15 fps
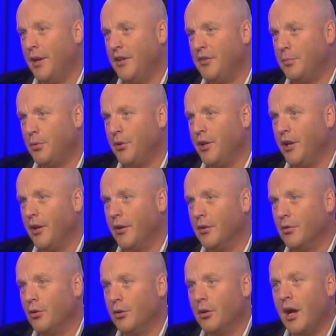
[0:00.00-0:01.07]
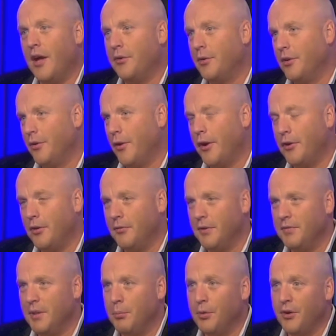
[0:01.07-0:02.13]
raids per year, or 100 to
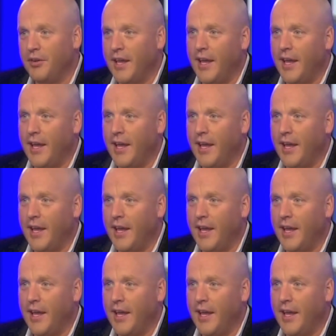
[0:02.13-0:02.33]
150 per